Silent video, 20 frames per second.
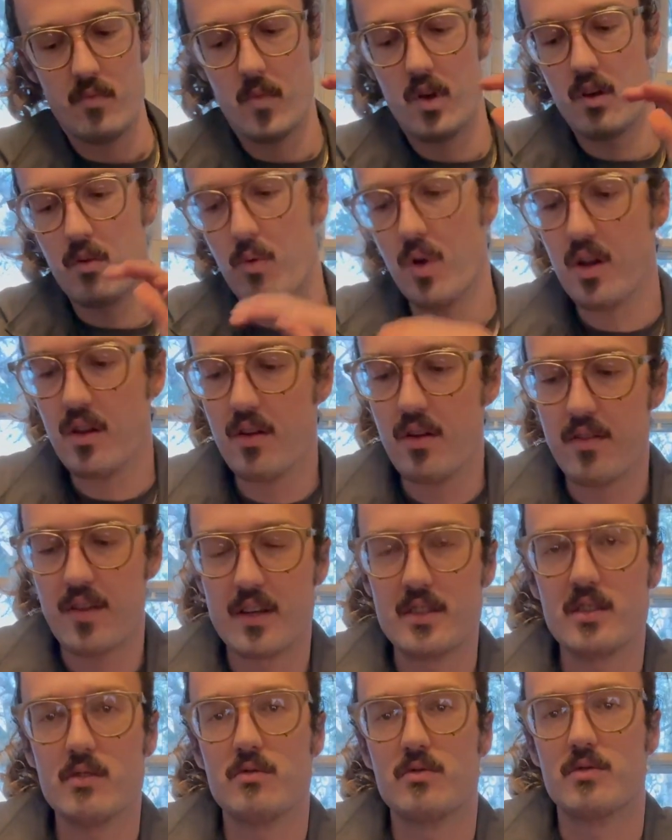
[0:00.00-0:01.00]
One of the
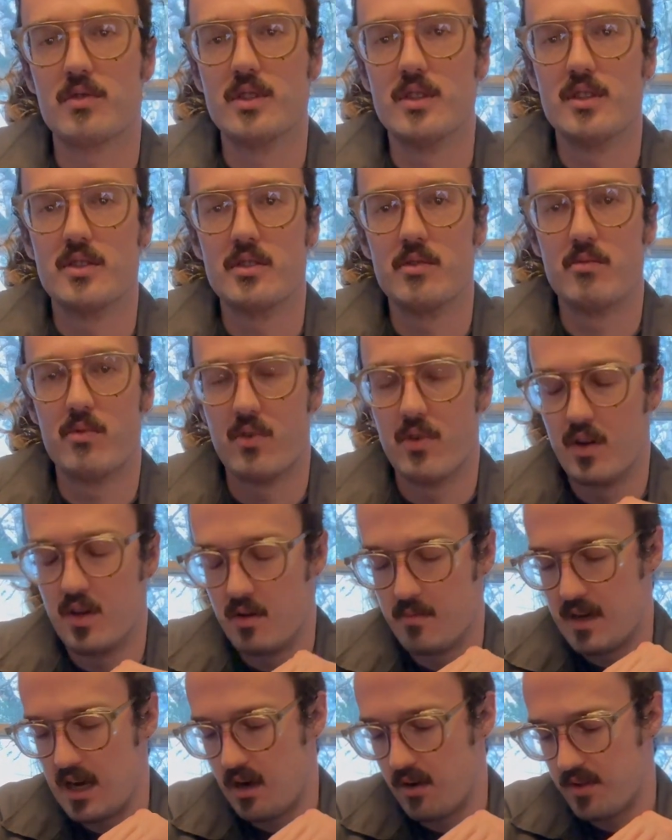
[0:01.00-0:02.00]
things I was really disappointed
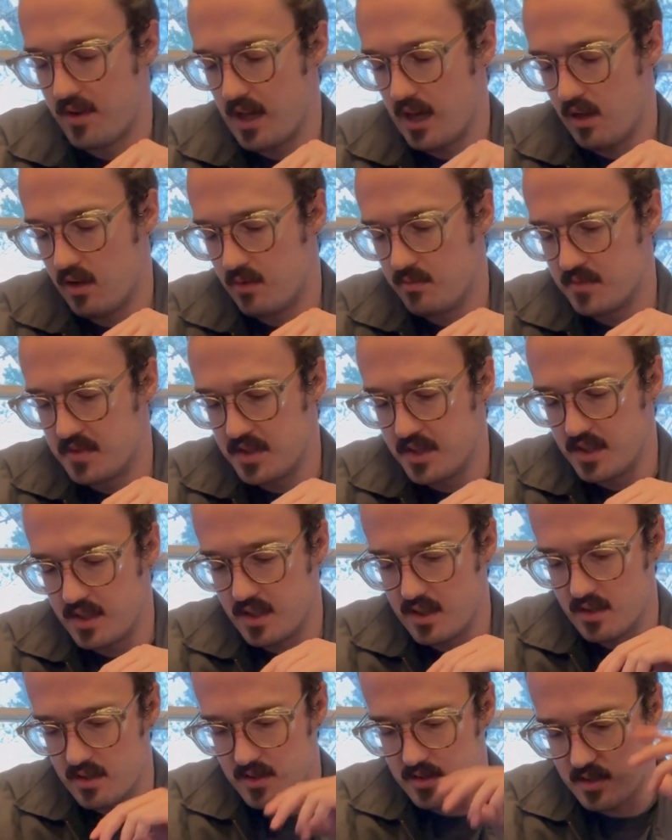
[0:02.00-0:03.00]
about the
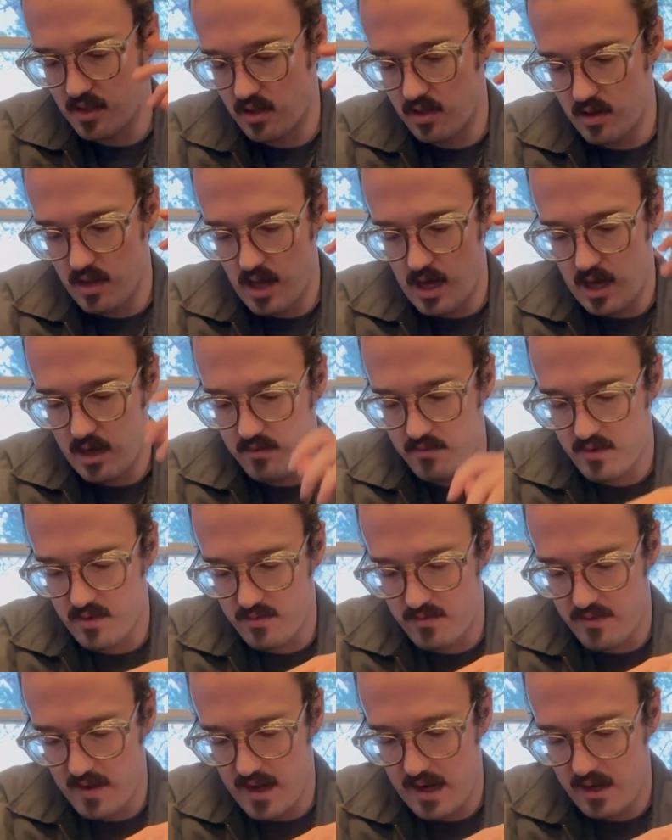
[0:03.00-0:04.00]
LMT is a lot of the
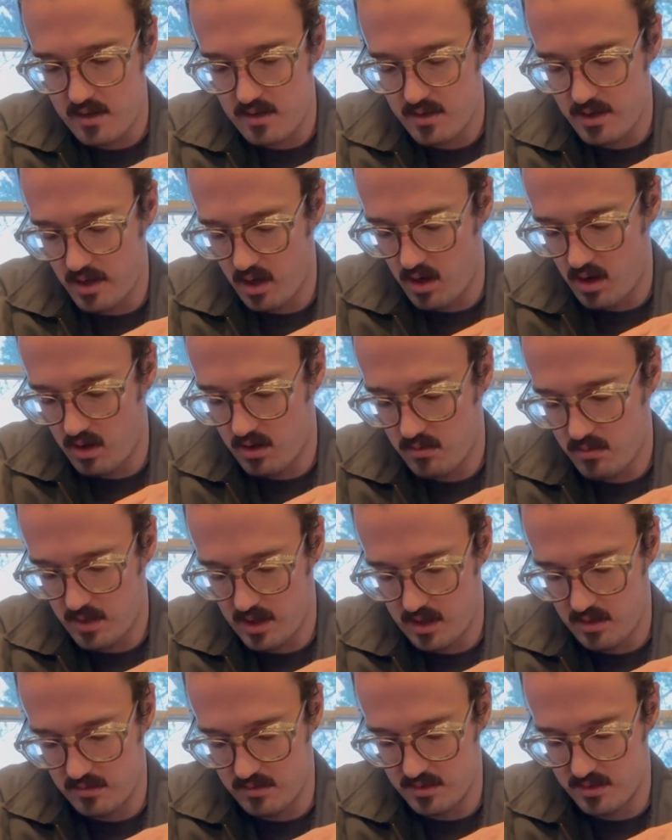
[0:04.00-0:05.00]
factory
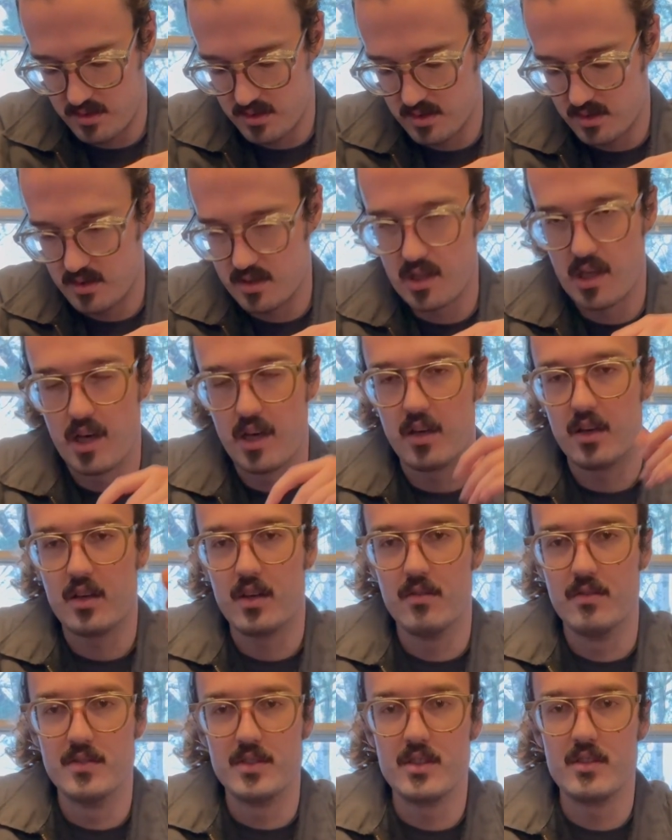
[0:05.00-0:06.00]
hardware was just like,
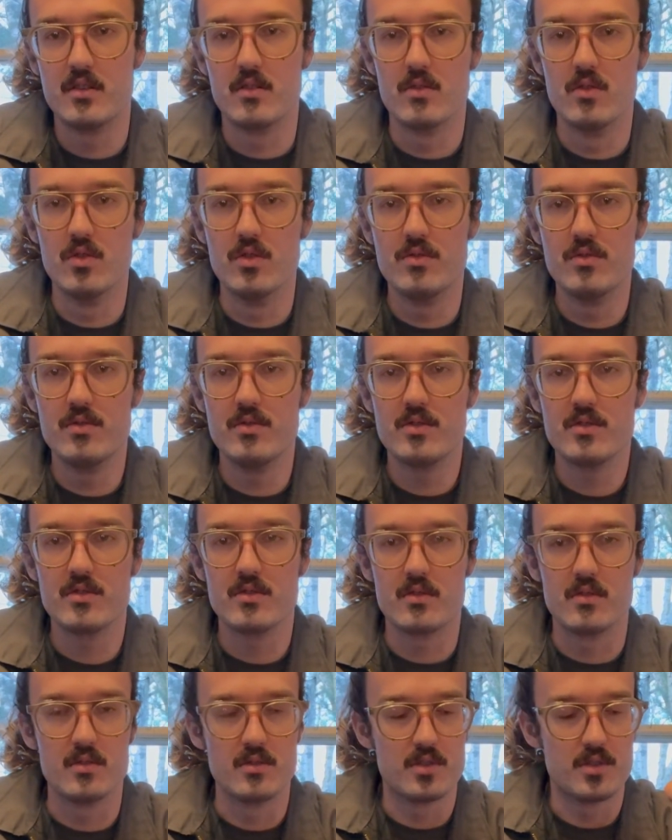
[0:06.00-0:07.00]
it was either loose
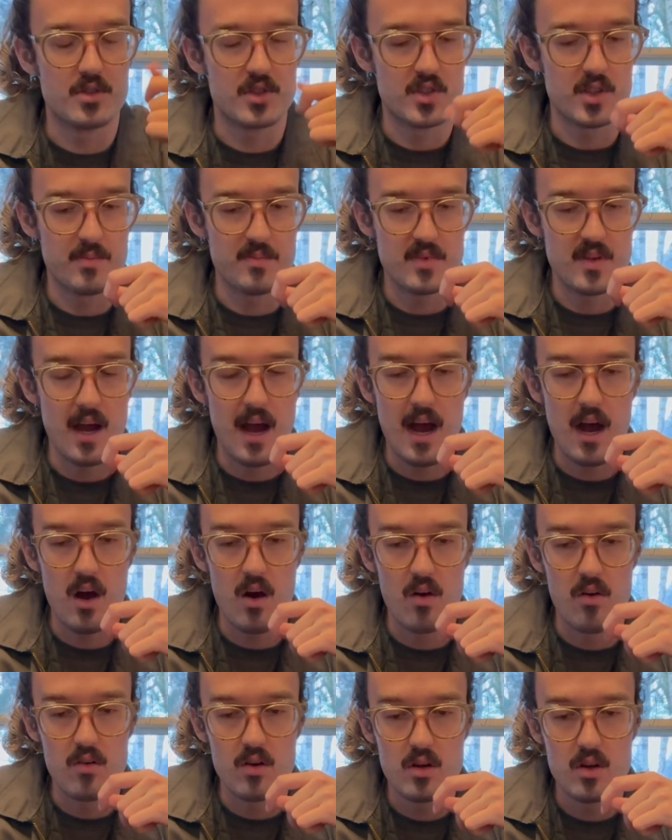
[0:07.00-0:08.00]
or stripped
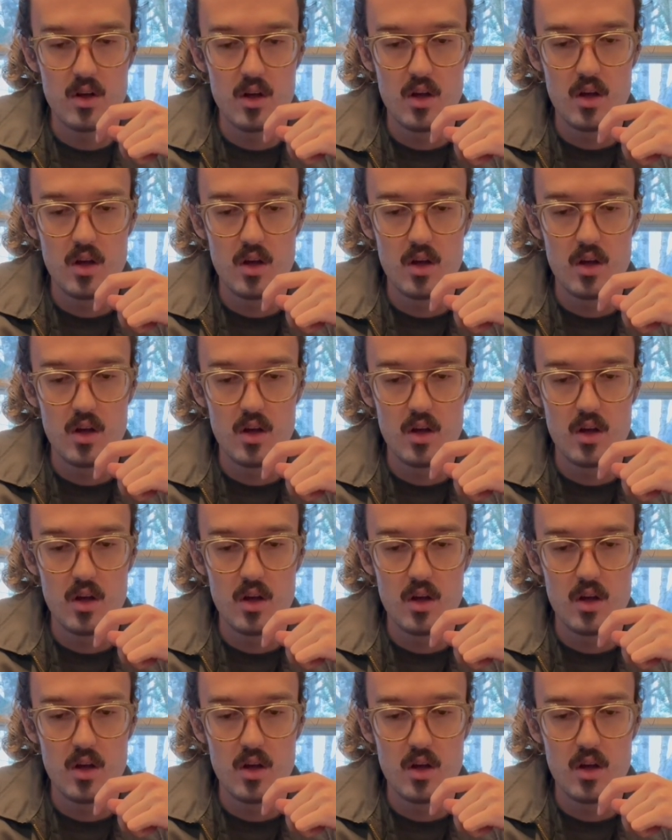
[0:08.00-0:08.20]
out,